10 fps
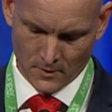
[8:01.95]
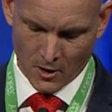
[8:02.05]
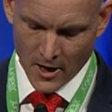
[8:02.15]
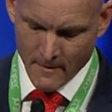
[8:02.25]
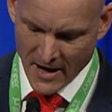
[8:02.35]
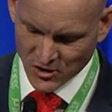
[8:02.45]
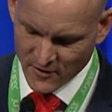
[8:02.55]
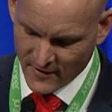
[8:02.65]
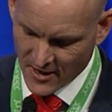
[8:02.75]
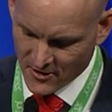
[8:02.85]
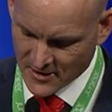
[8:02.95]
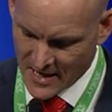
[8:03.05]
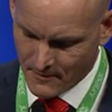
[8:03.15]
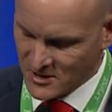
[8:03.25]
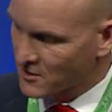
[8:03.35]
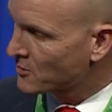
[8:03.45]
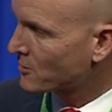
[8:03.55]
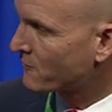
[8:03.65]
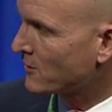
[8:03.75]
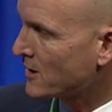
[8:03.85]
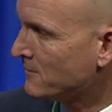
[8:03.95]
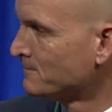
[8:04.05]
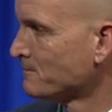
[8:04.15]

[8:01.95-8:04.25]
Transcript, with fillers: All right, Master Chief Karen Thomas of Third Fleet.